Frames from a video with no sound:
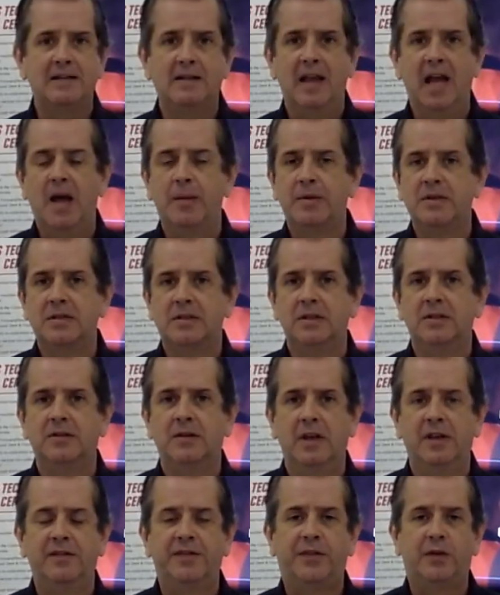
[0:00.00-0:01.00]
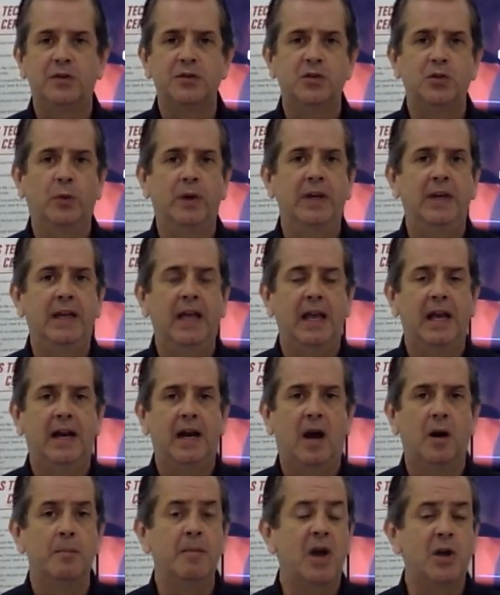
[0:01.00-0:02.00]
D A S lab is in, in full swing
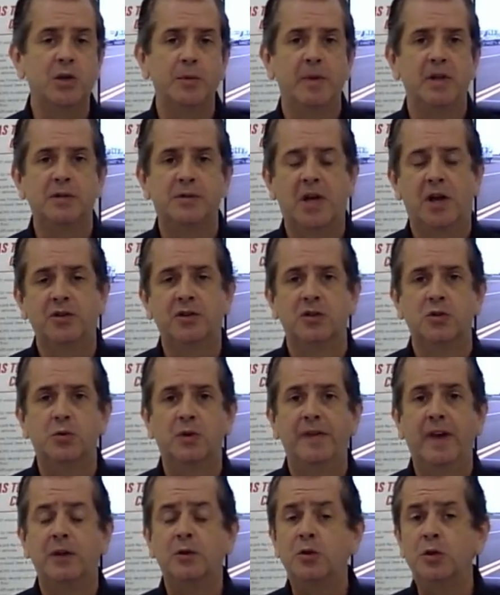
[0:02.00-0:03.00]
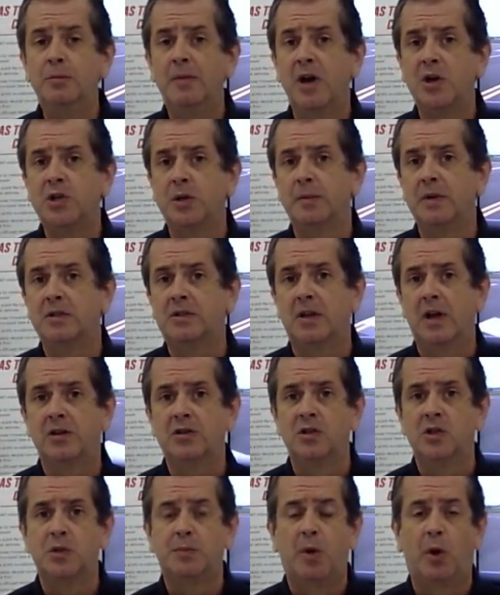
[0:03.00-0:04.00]
in our measurement sessions. We've had two measurement
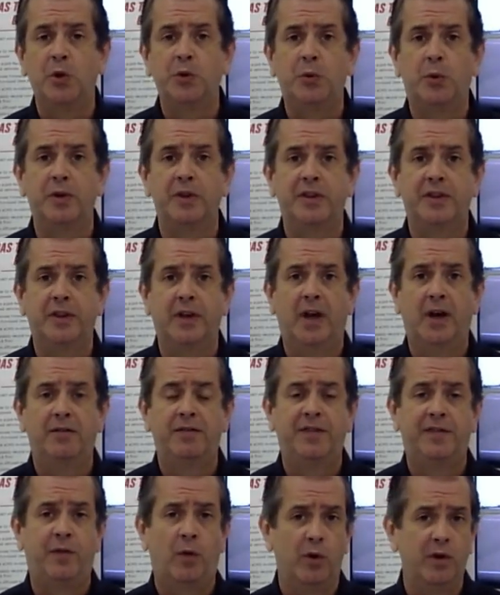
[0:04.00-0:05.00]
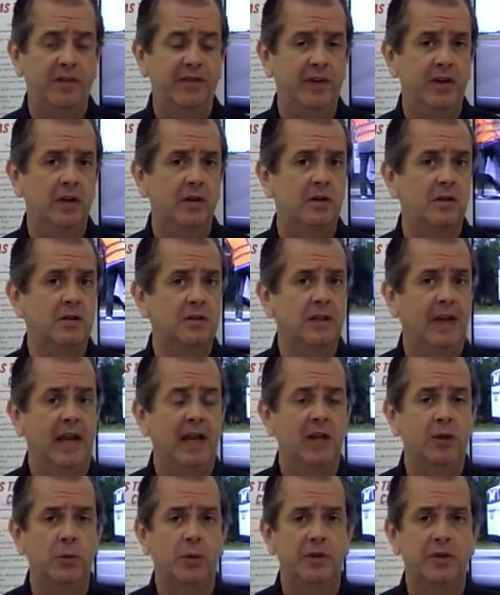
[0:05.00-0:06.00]
sessions, both with uh, Ford vehicles
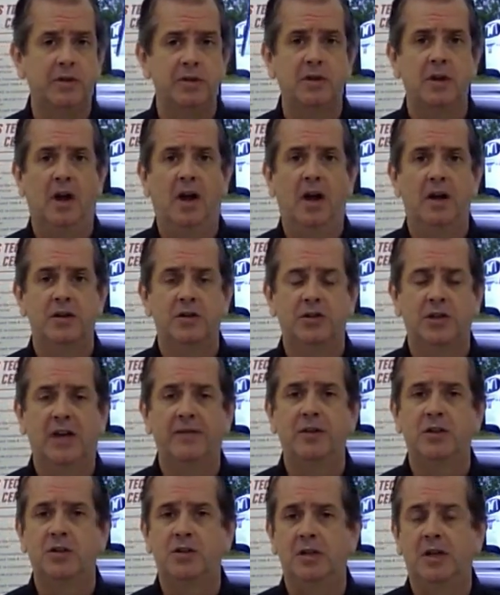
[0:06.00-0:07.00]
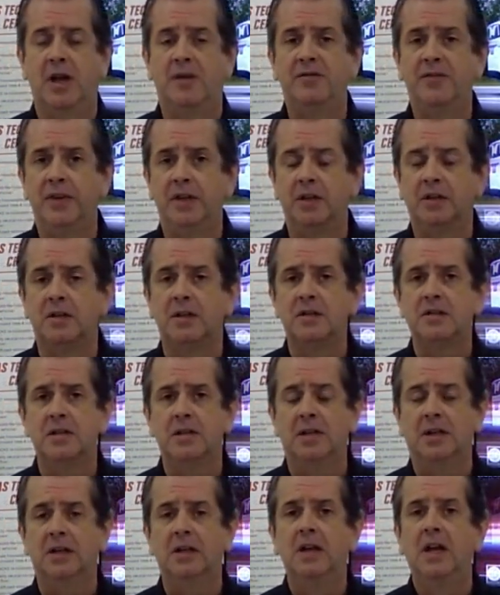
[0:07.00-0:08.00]
and with uh, Chevy G M
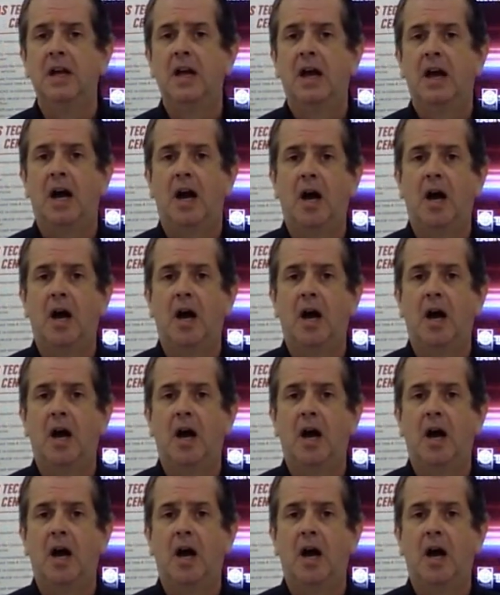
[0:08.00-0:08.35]
vehicles here.